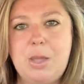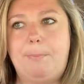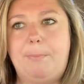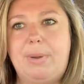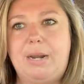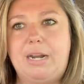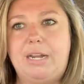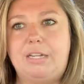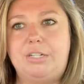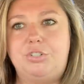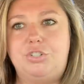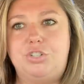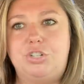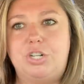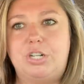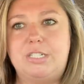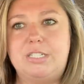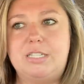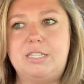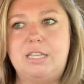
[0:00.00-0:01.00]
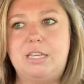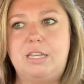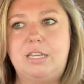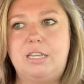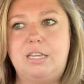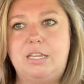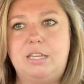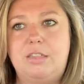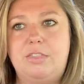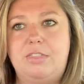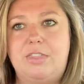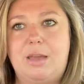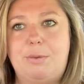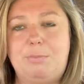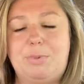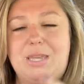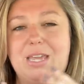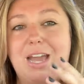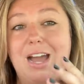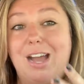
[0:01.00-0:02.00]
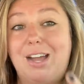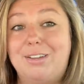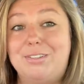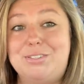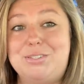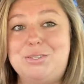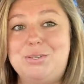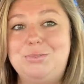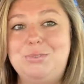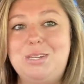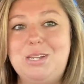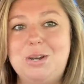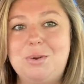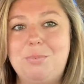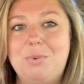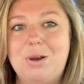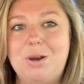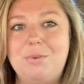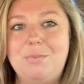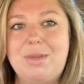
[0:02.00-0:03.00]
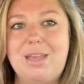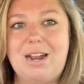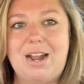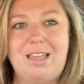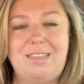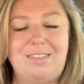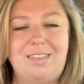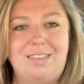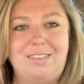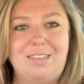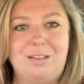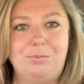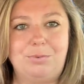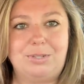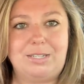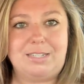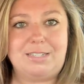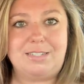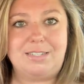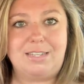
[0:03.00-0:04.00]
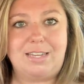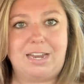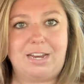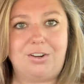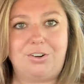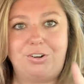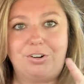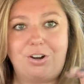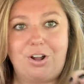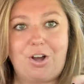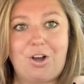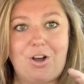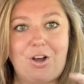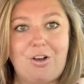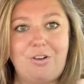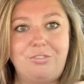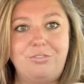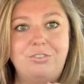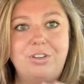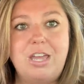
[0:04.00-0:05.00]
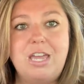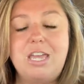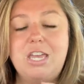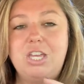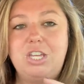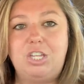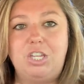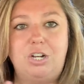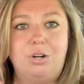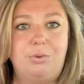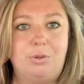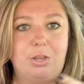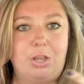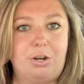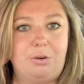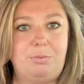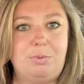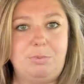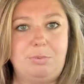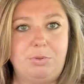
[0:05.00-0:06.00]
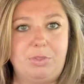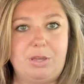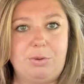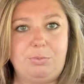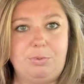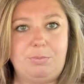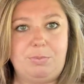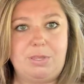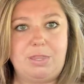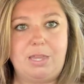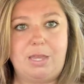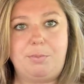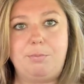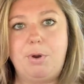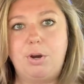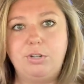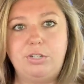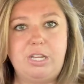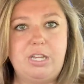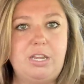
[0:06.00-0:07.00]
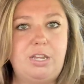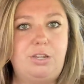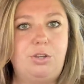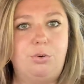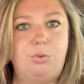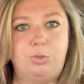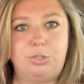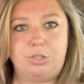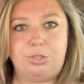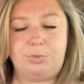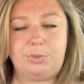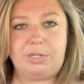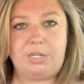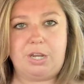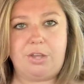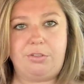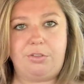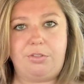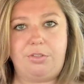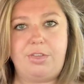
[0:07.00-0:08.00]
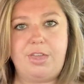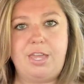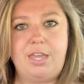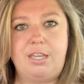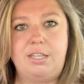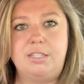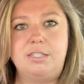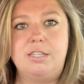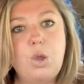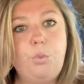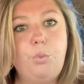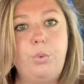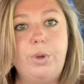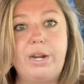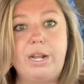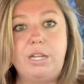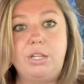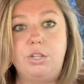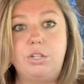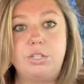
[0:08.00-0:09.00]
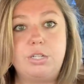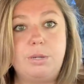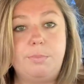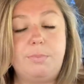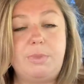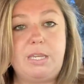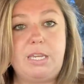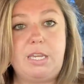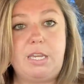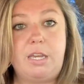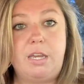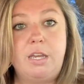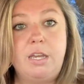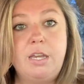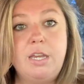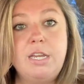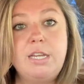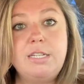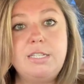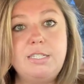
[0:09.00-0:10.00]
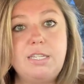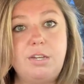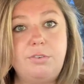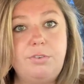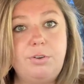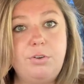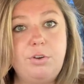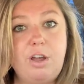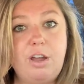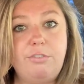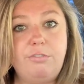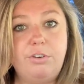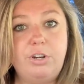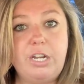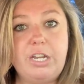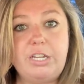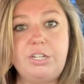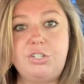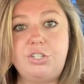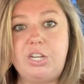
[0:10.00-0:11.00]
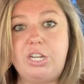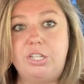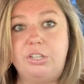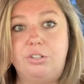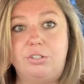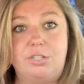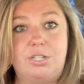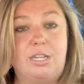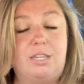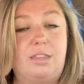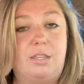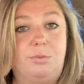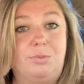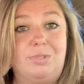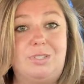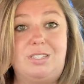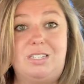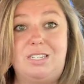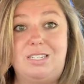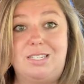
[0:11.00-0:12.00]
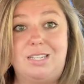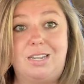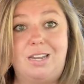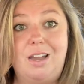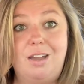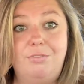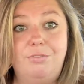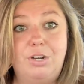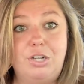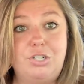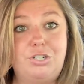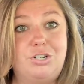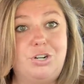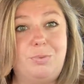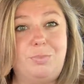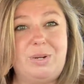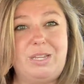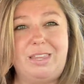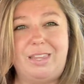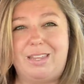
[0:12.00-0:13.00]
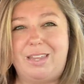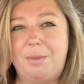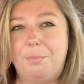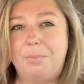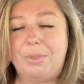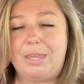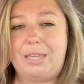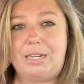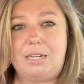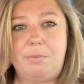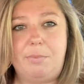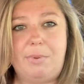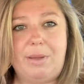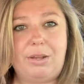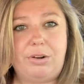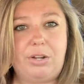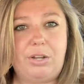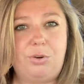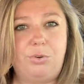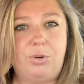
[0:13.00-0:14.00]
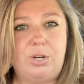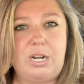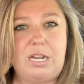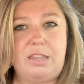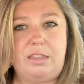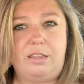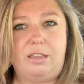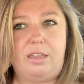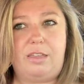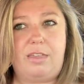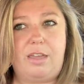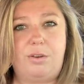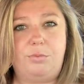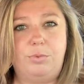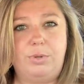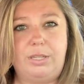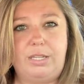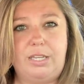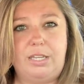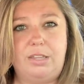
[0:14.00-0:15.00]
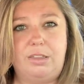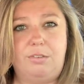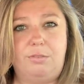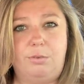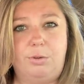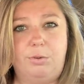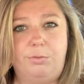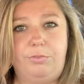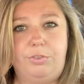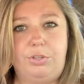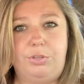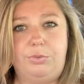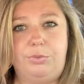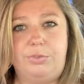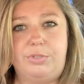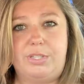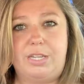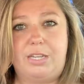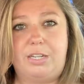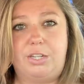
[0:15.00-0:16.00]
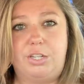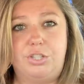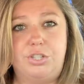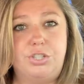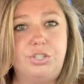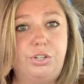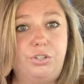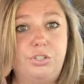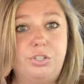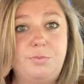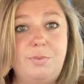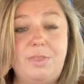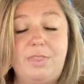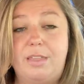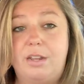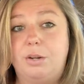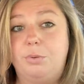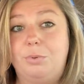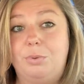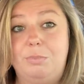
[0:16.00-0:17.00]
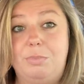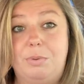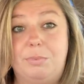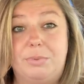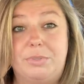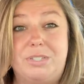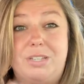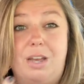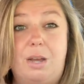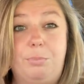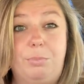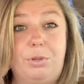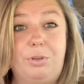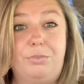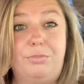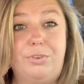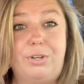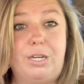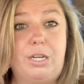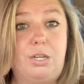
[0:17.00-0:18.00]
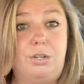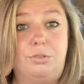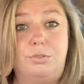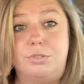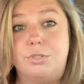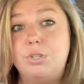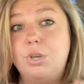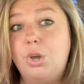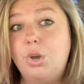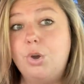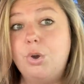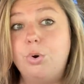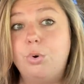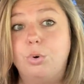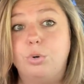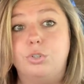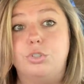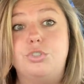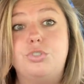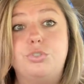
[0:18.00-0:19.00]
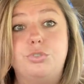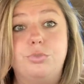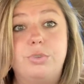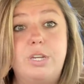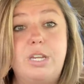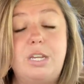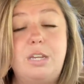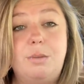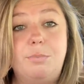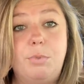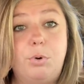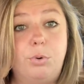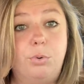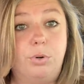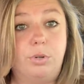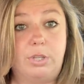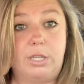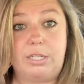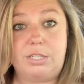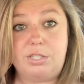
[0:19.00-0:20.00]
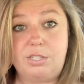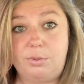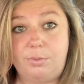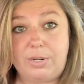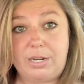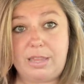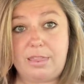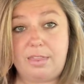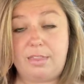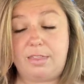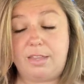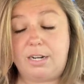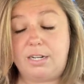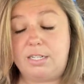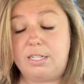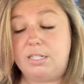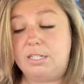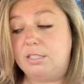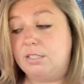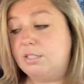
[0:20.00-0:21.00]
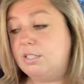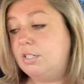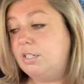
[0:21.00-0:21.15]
But I just think that because you need a permit, I think that really scared off, you know, a lot of people that would be like partying or doing other things. When I looked up the cell phone coverage, it looked like there was decent coverage. Nobody like complained about it or anything like that really in the reviews that concerned me that I wouldn't be able to upload videos or stream or like do anything that I needed to